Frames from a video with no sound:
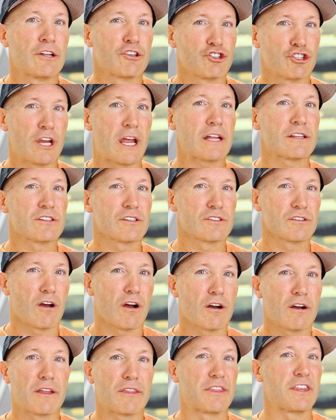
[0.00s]
chances
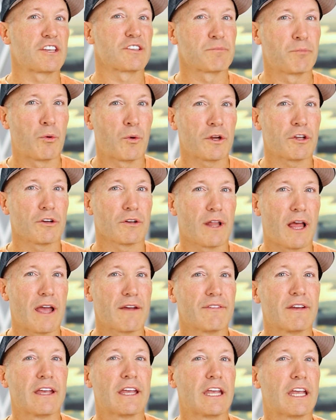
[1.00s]
are at this point in your
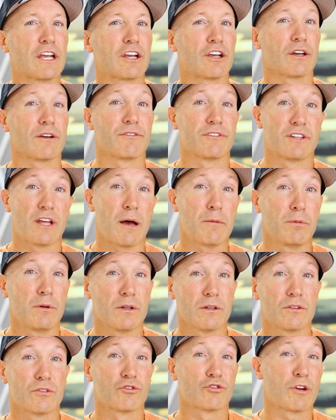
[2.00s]
life, it could have
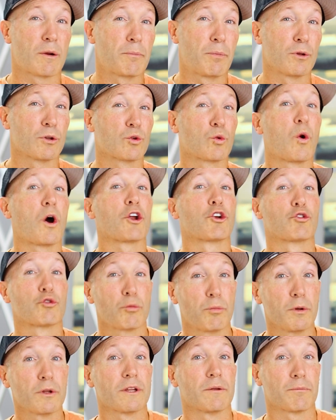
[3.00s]
doubled, tripled,
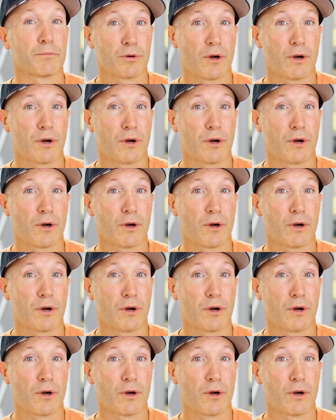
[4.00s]
quadrupled in